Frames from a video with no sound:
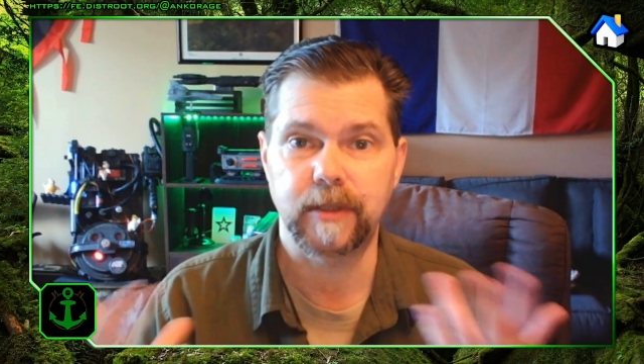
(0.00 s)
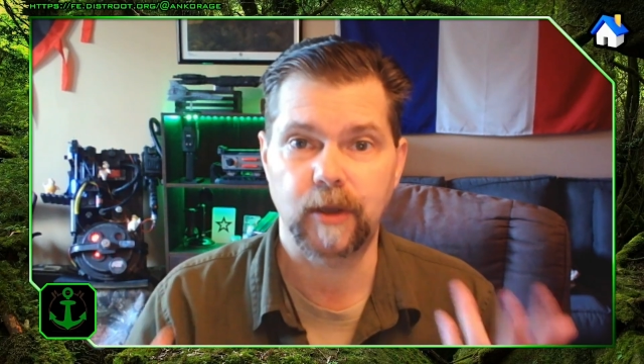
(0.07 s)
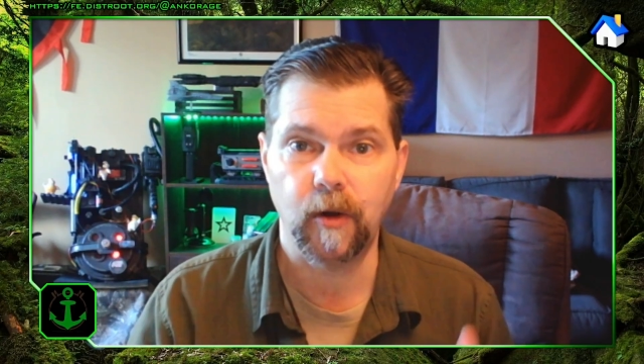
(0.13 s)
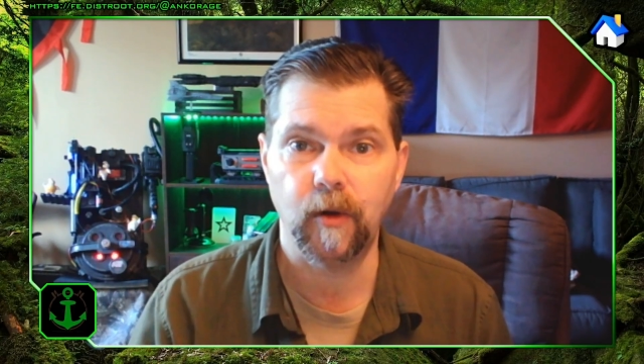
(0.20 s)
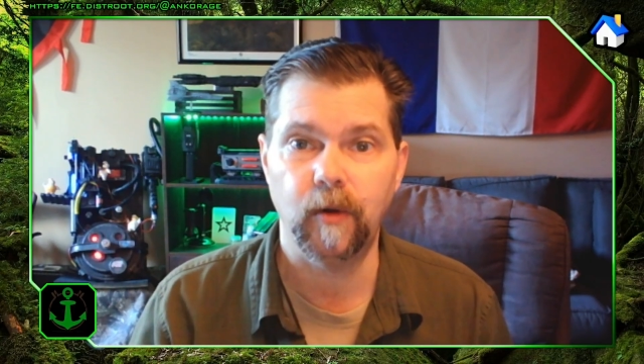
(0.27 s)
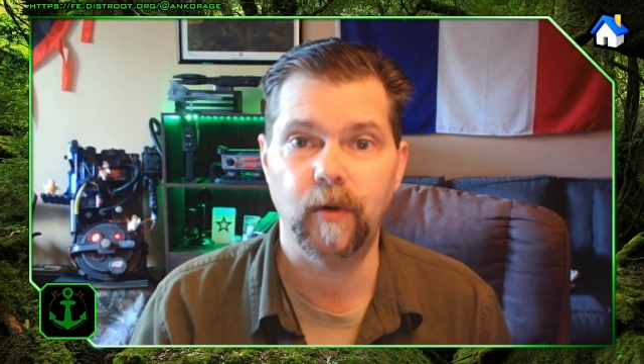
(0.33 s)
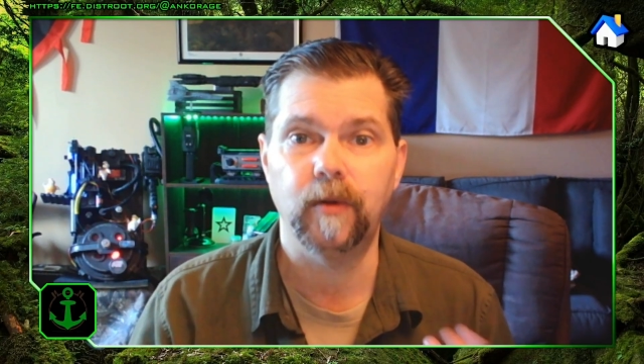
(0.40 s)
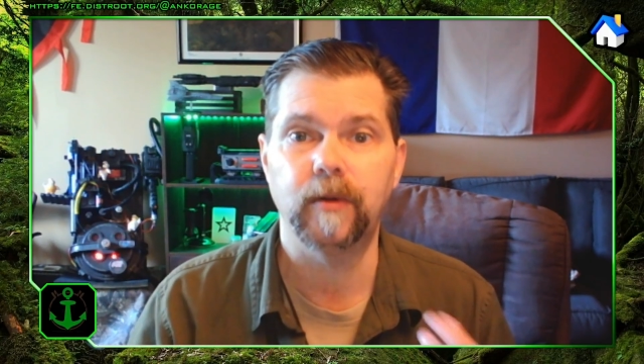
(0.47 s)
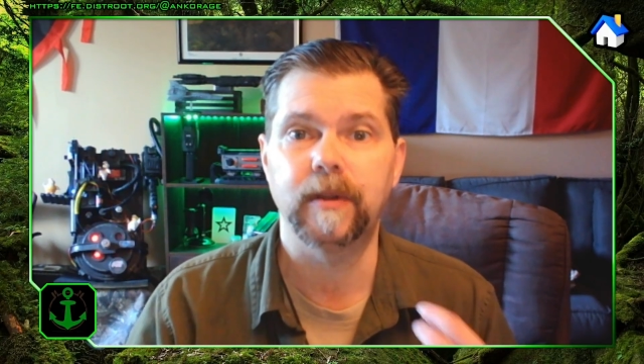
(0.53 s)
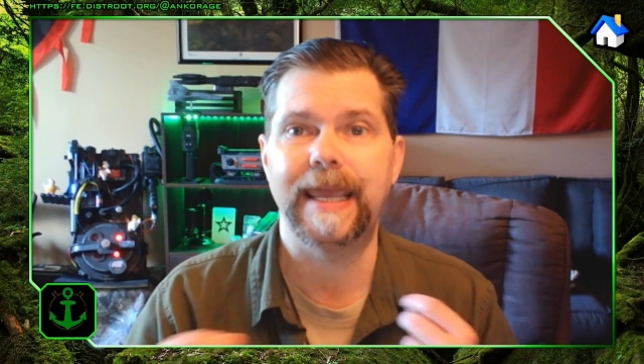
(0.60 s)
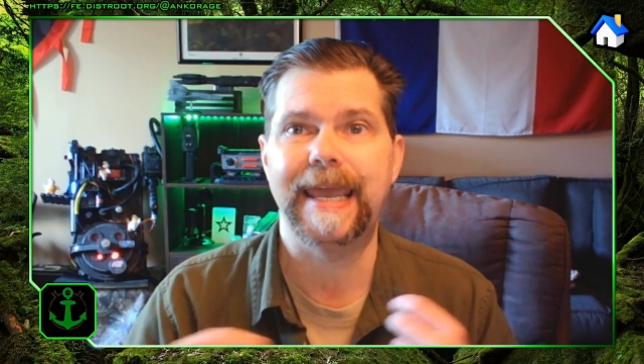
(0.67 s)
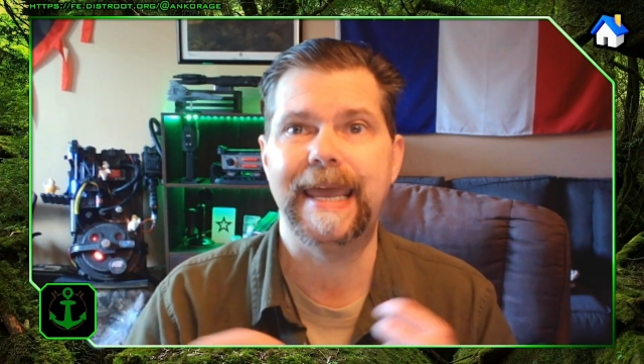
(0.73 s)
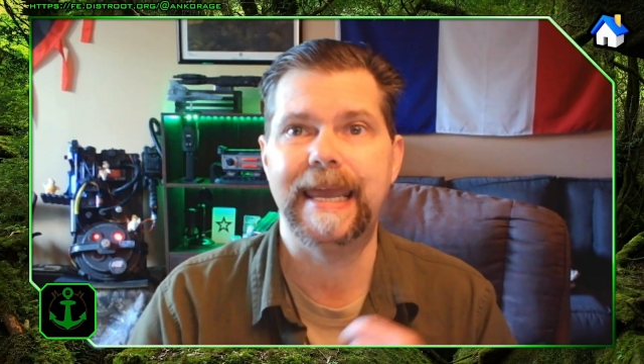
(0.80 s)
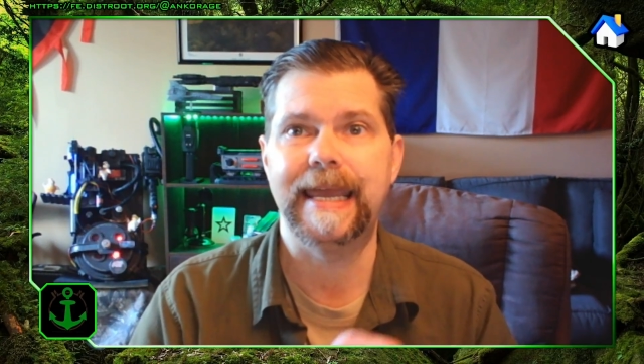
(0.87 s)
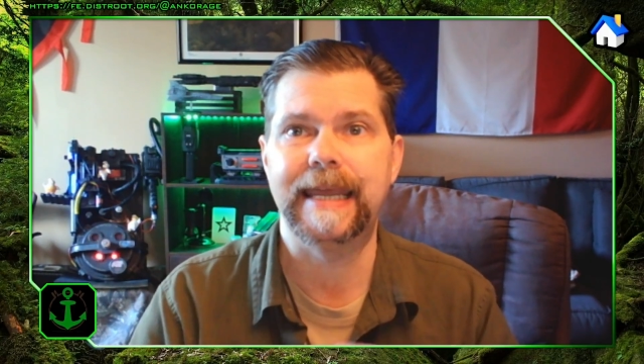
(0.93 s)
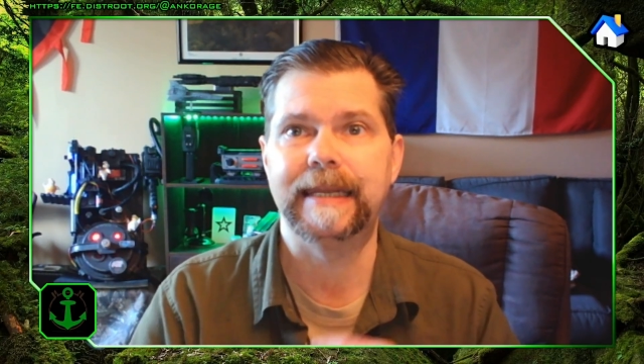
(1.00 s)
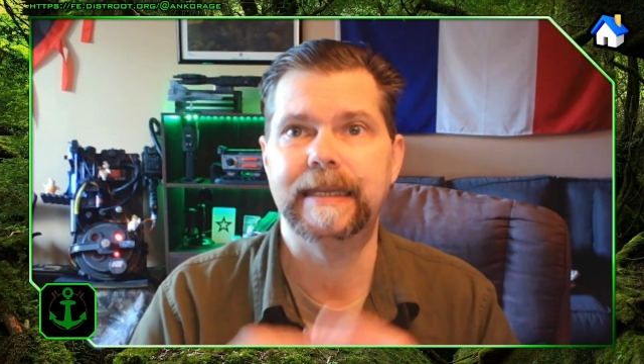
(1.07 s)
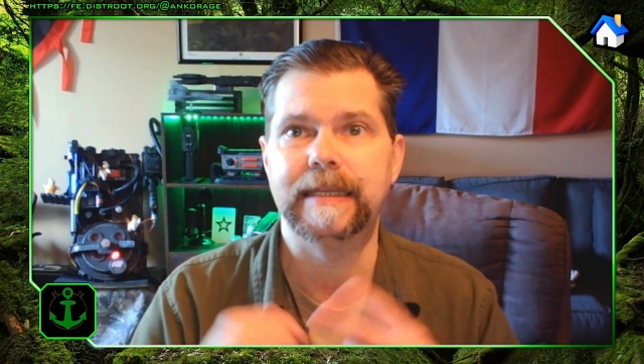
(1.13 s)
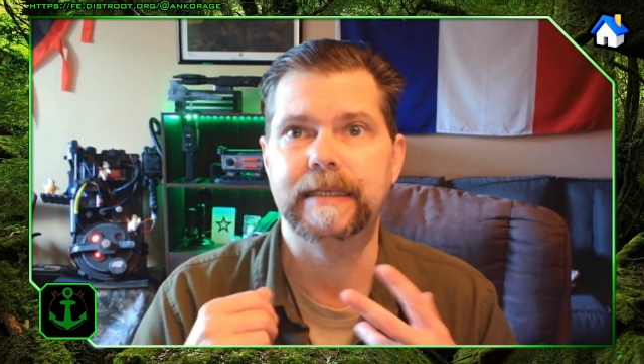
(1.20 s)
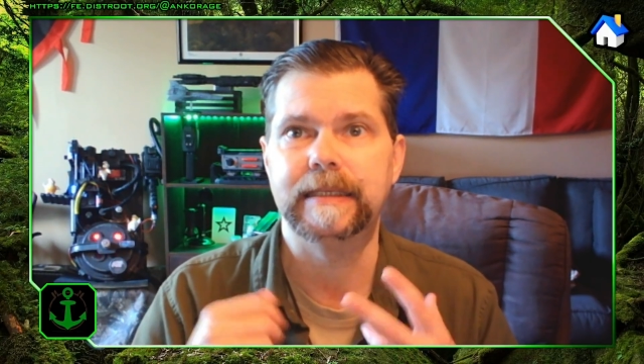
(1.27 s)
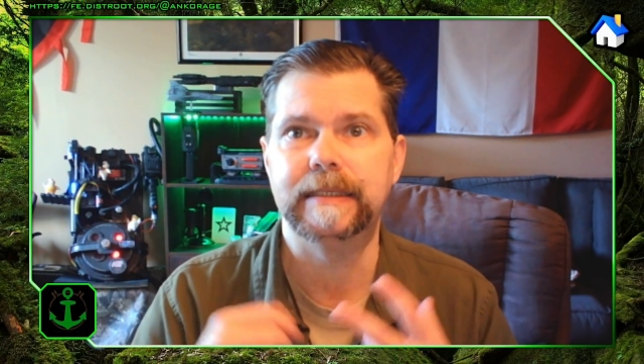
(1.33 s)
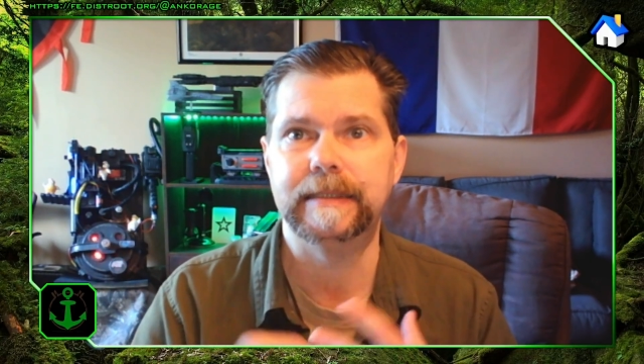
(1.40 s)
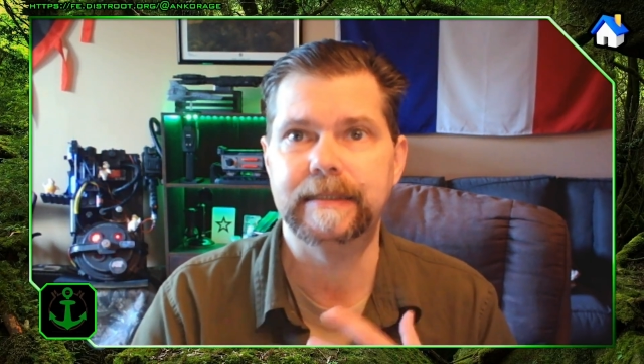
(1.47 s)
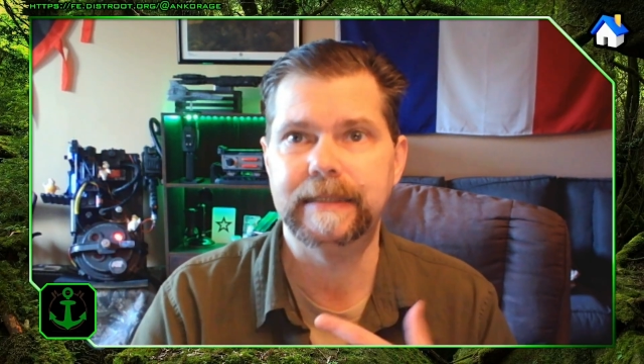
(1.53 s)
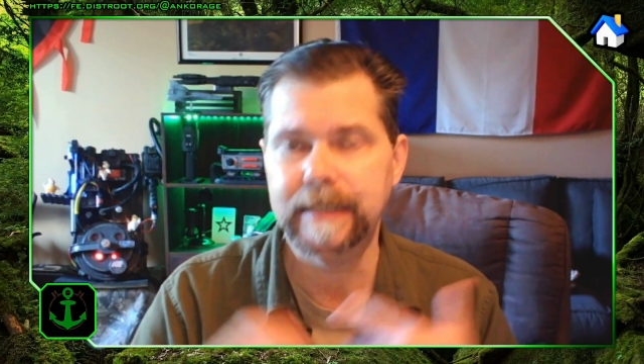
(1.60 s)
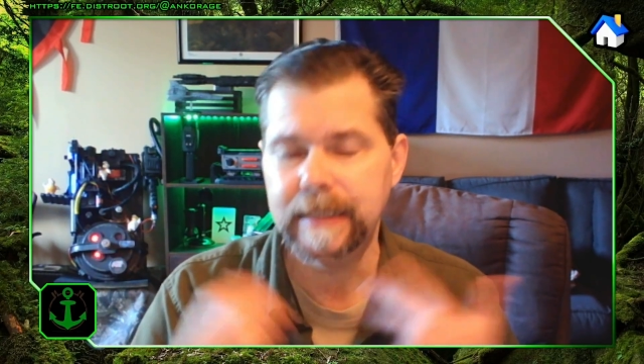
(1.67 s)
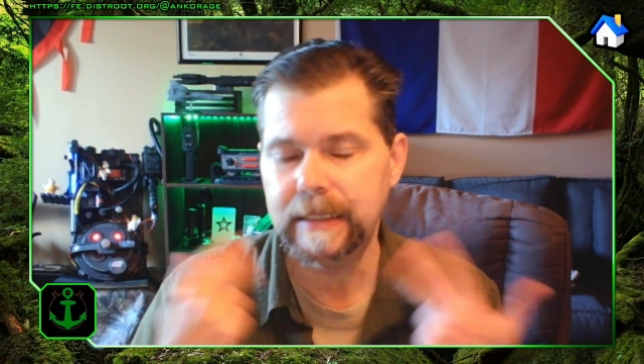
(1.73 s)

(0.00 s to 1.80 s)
the cold and